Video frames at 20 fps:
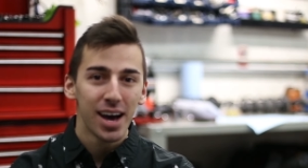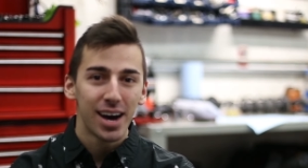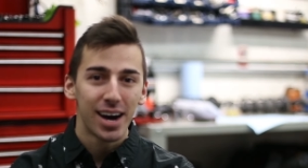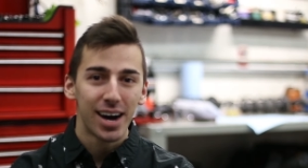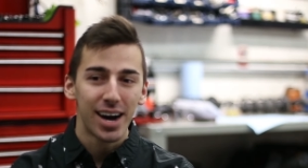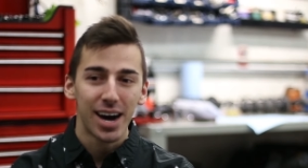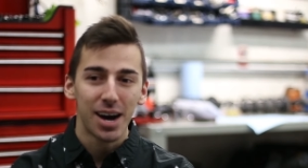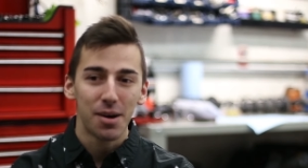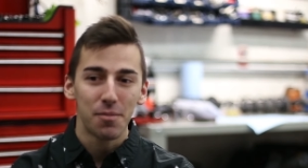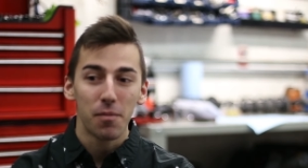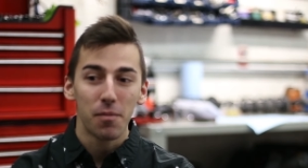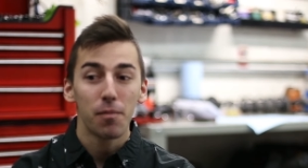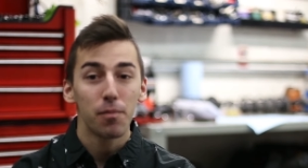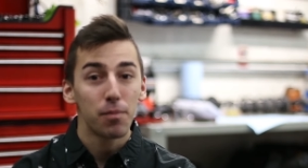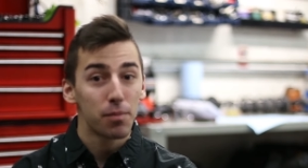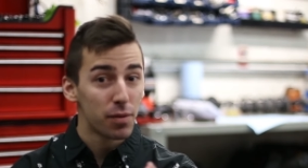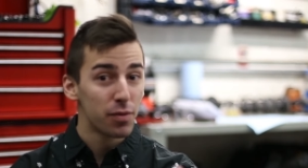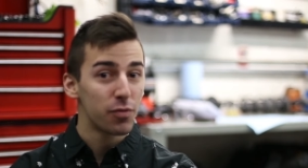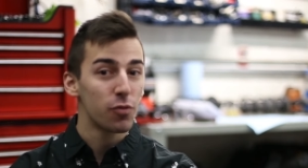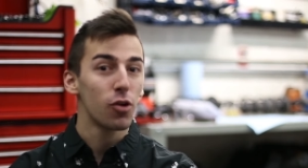
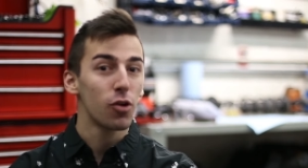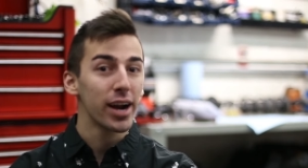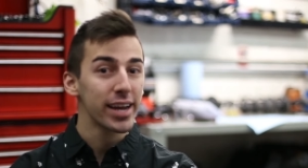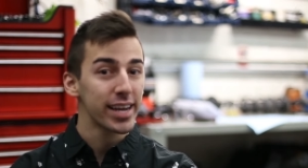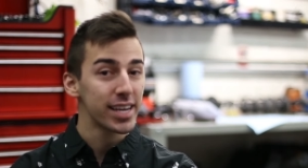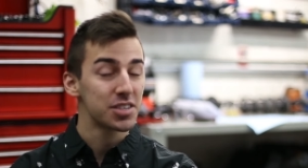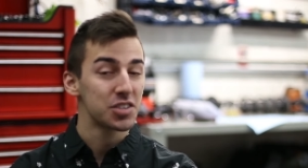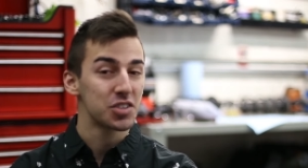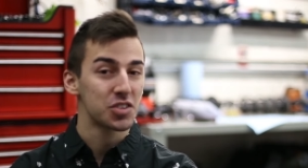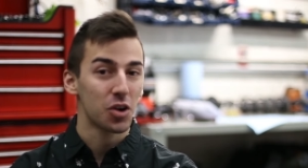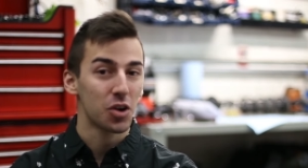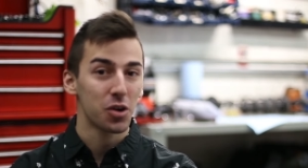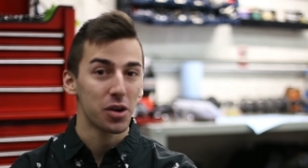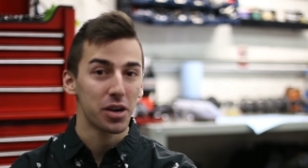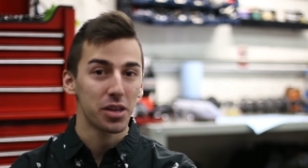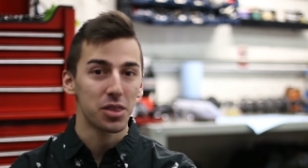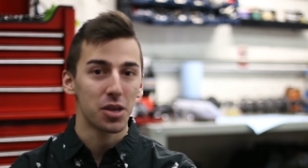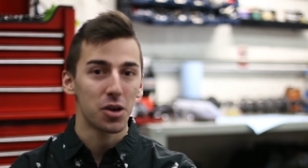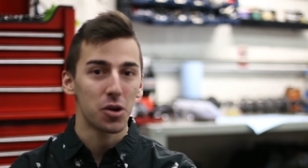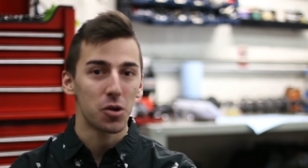Um, before I get
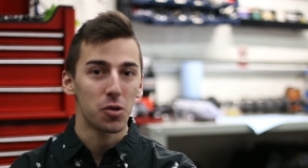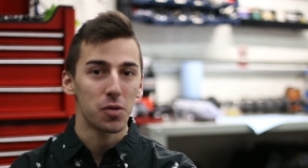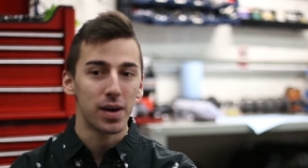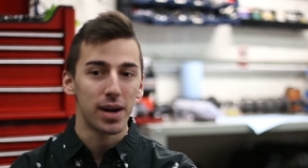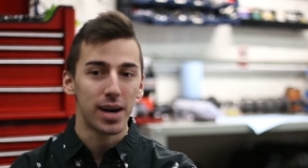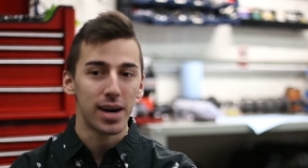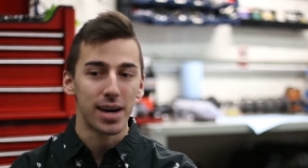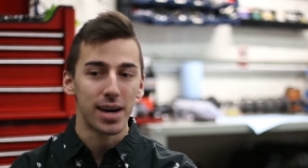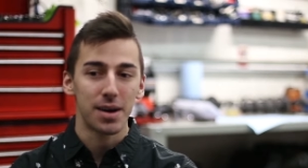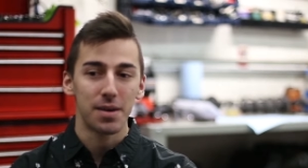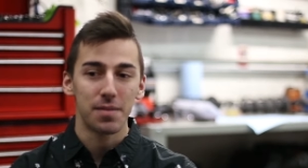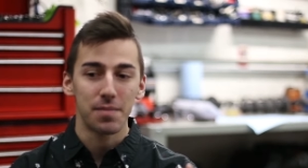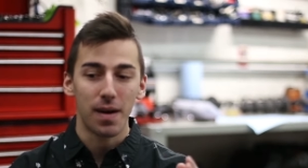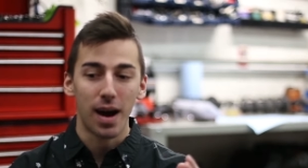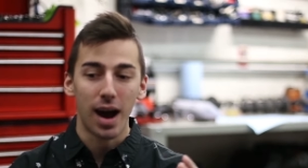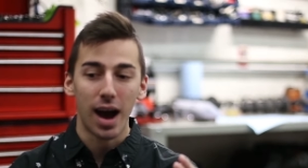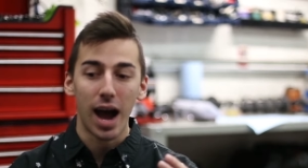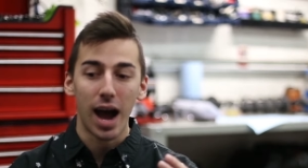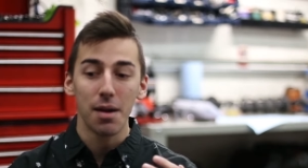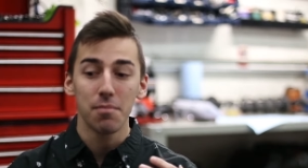started though, uh,
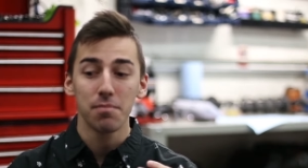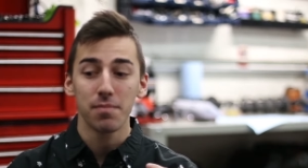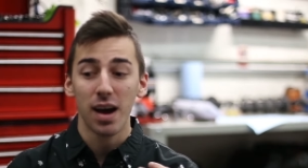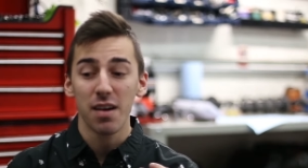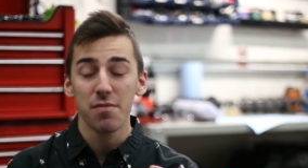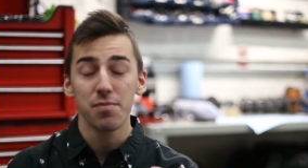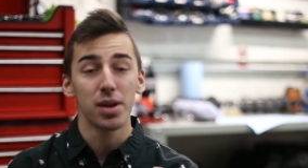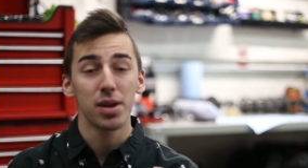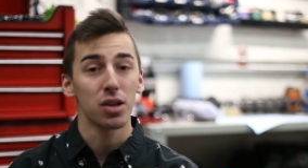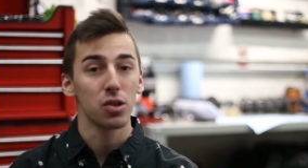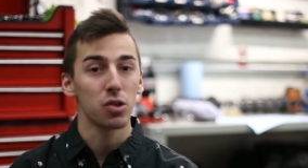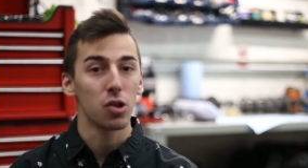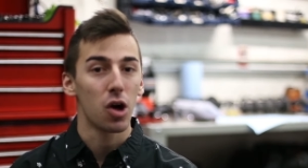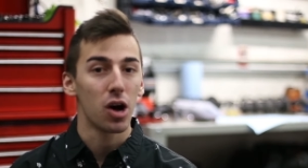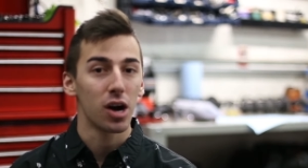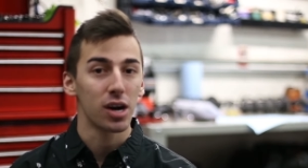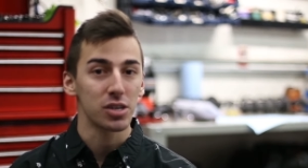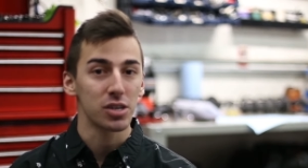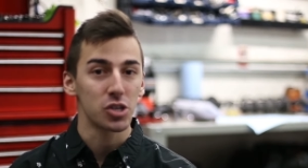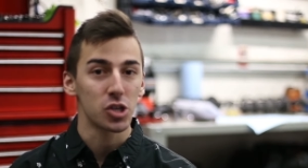I'm, I've been a
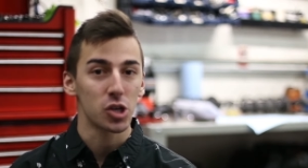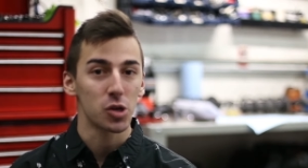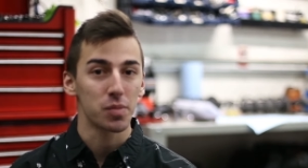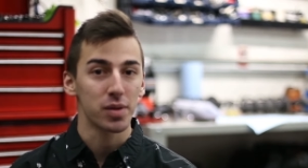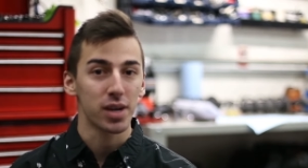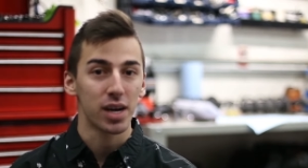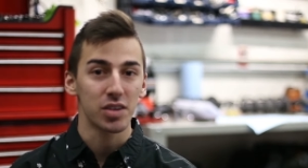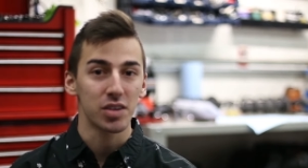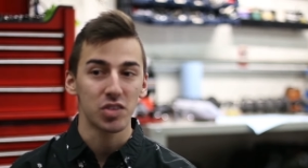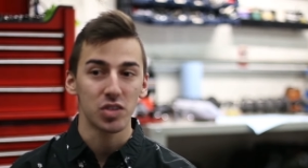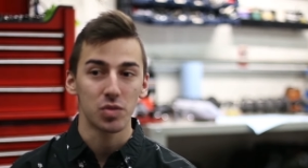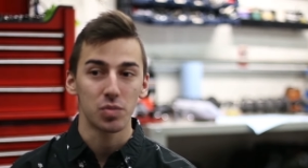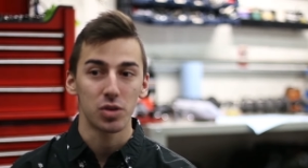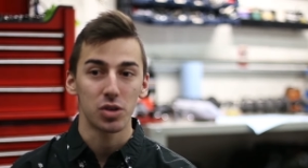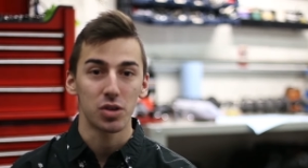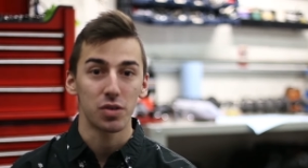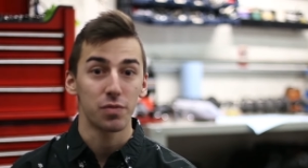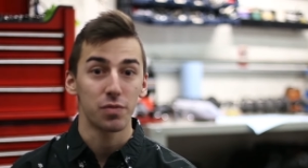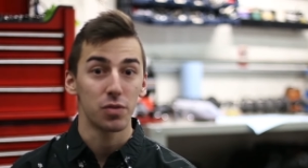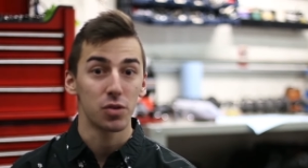long-term
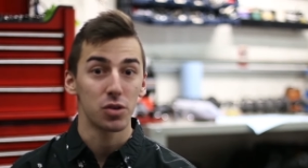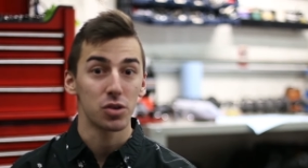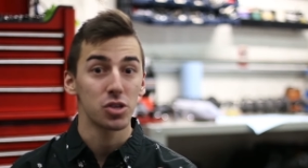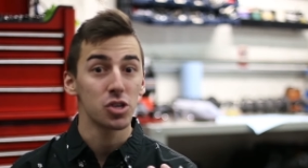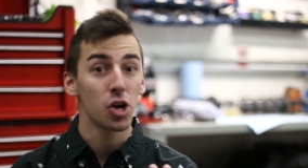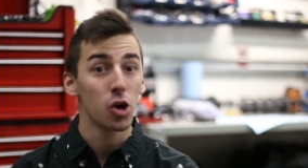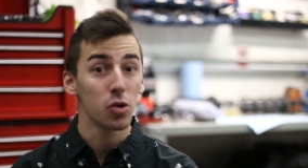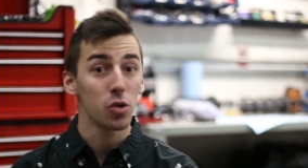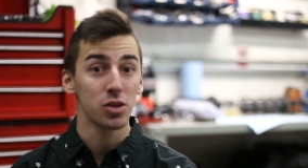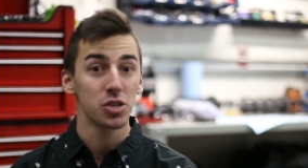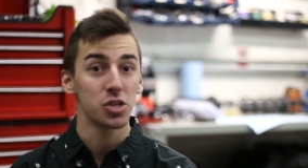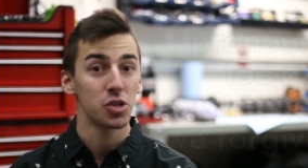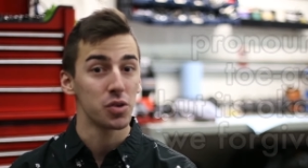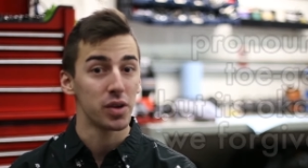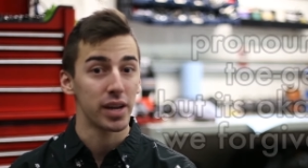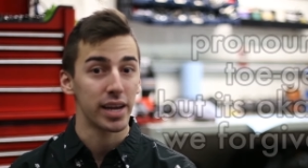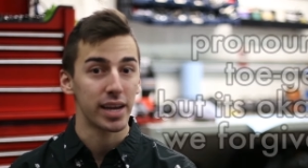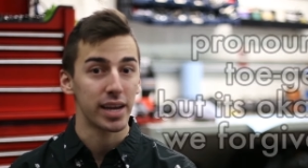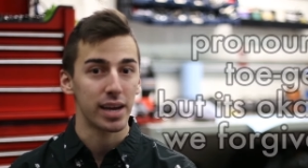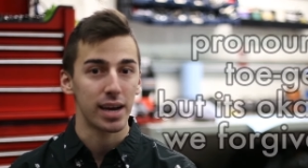customer for Touge
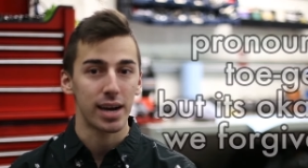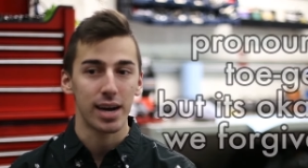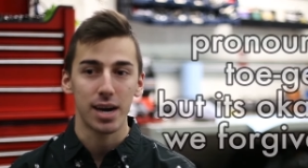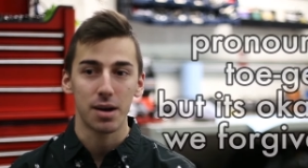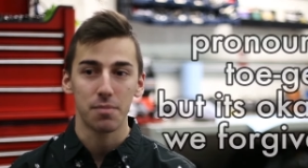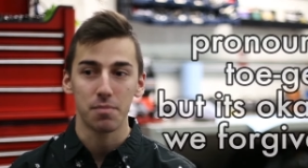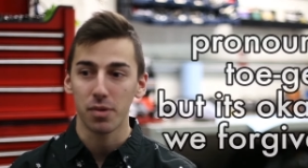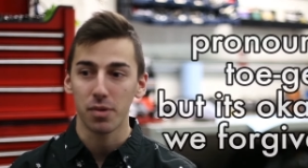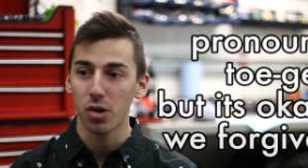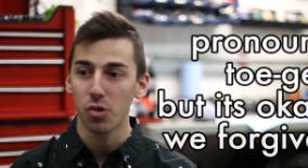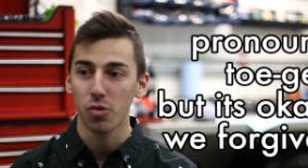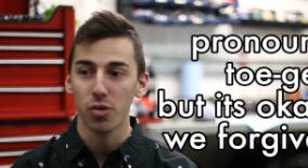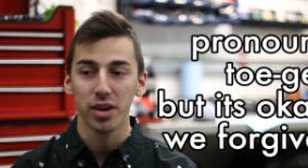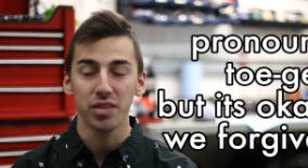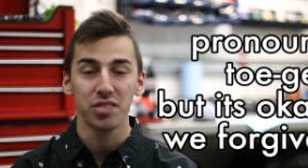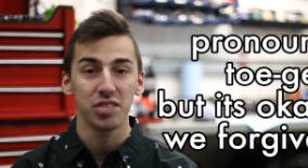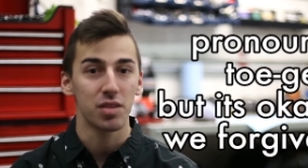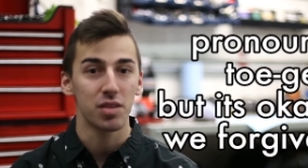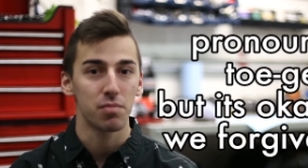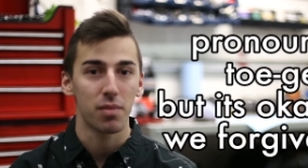Tuning. Um,
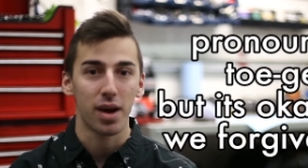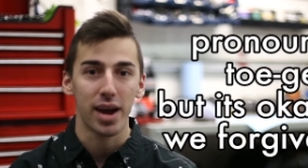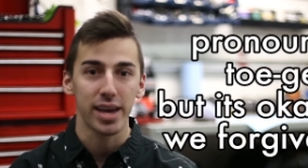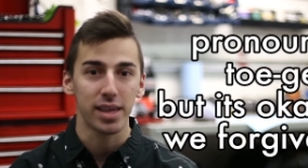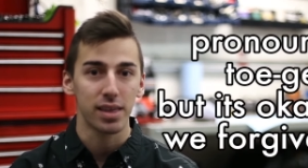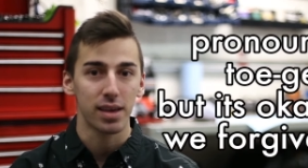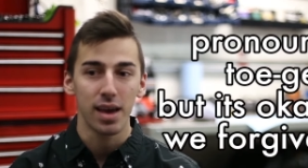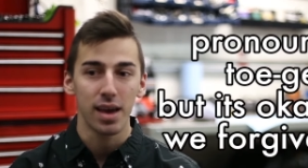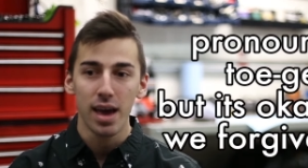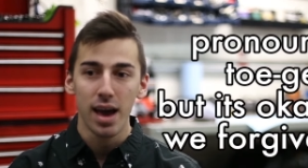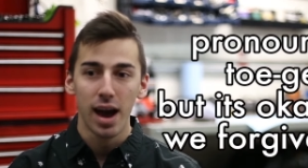Chris and Mike,